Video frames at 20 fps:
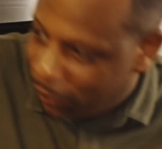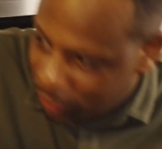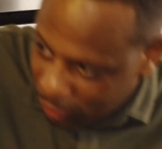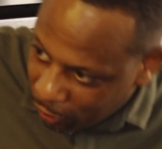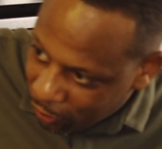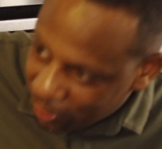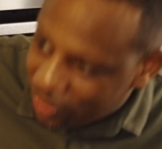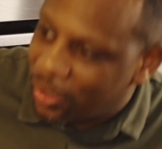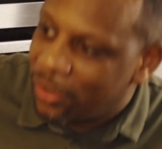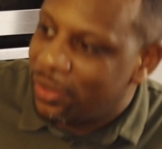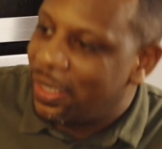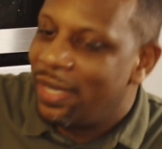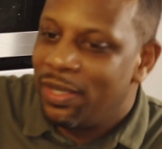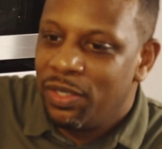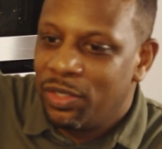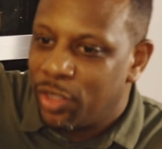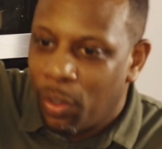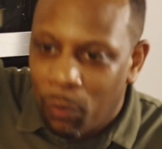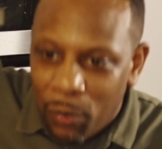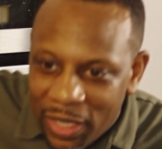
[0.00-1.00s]
So so then
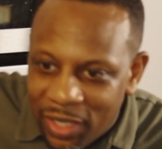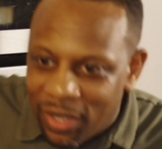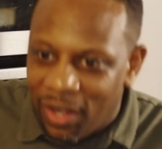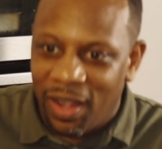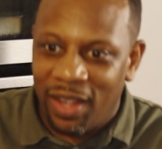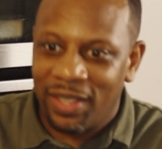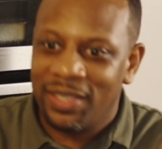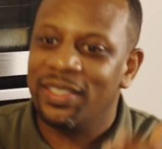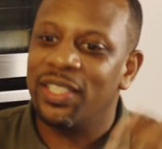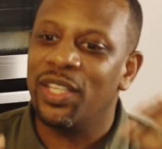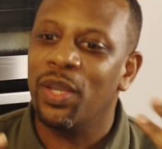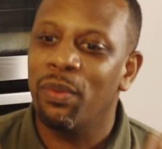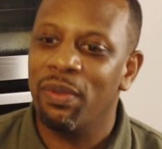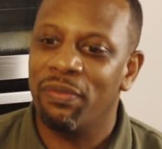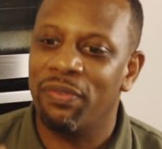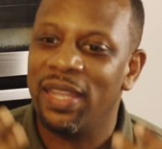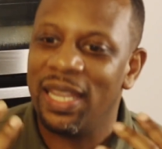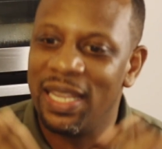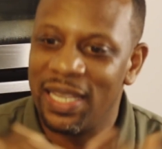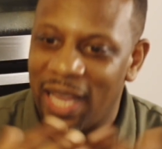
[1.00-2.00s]
so we can't deal
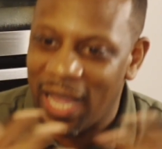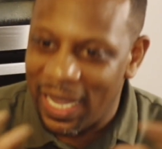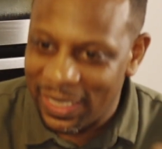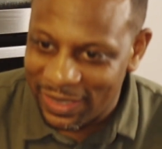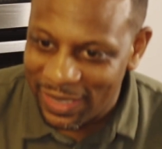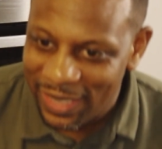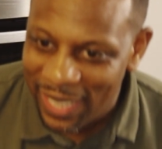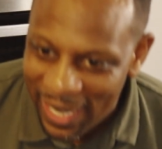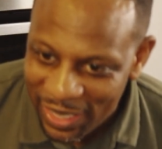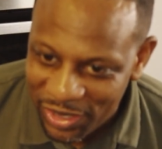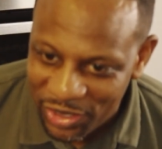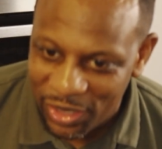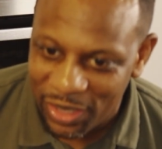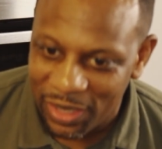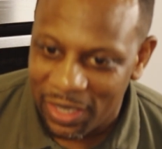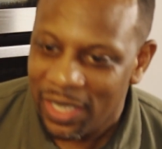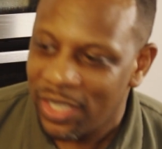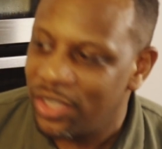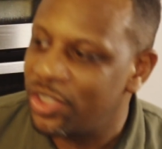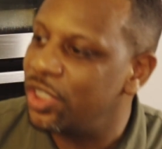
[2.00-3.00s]
with it in
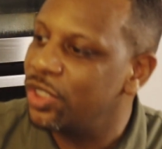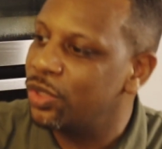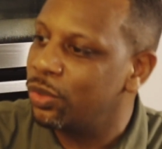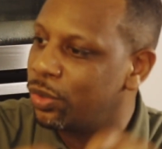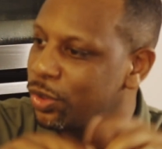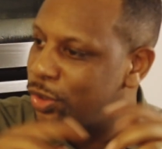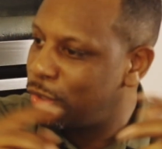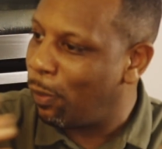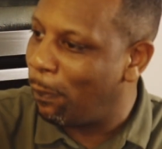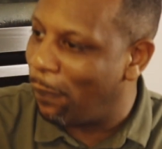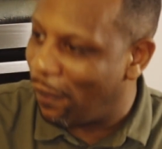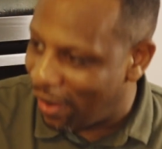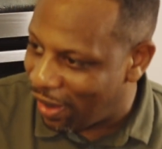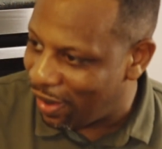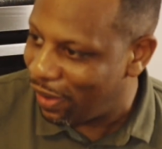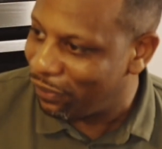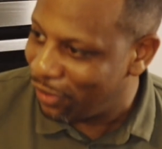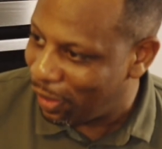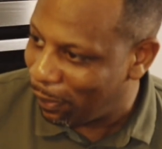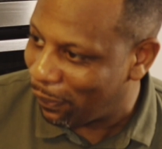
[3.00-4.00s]
isolation. Yeah. She's also
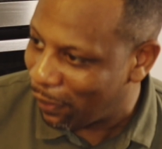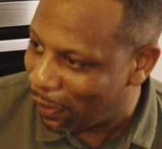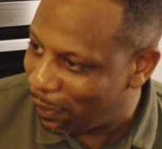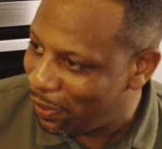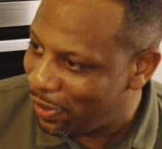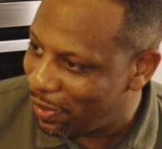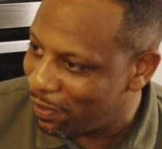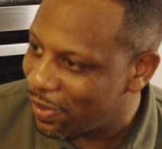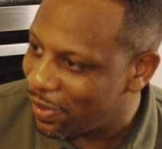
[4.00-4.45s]
part of the mm-hmm. problem.